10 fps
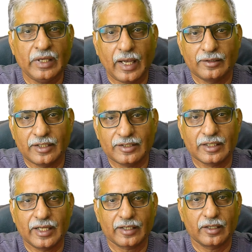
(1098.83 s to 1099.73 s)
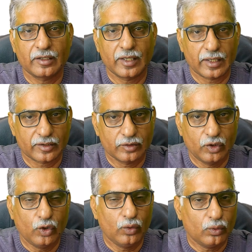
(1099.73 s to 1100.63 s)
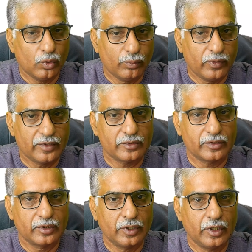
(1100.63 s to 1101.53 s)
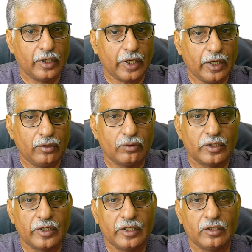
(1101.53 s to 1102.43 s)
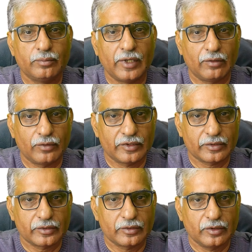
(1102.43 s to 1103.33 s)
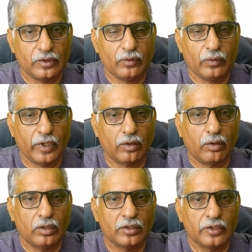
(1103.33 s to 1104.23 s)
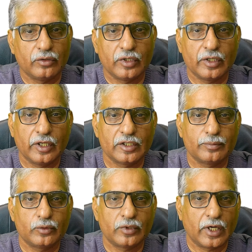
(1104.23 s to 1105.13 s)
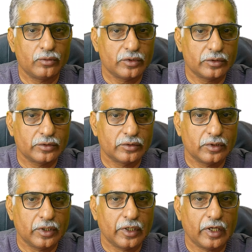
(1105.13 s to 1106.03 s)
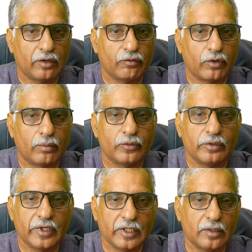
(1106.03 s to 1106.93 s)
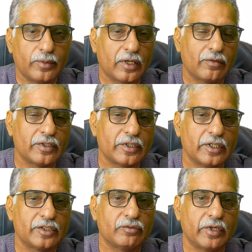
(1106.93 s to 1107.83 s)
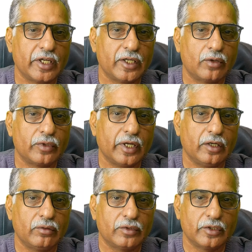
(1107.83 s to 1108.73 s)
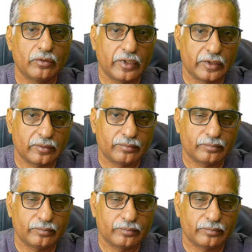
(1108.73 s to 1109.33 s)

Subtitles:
And this collecting duct opens into the renal pelvis where all the urine is poured out, and from renal pelvis it is drained out into the ureter.